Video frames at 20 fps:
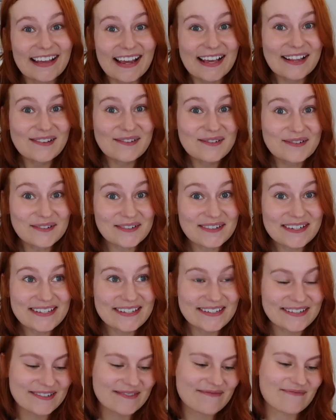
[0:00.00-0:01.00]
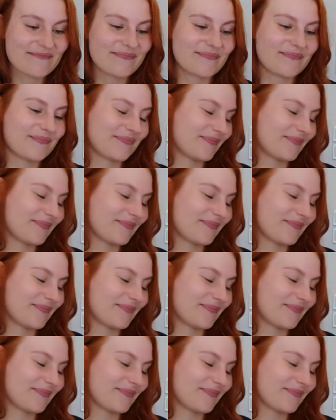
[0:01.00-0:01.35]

they look awesome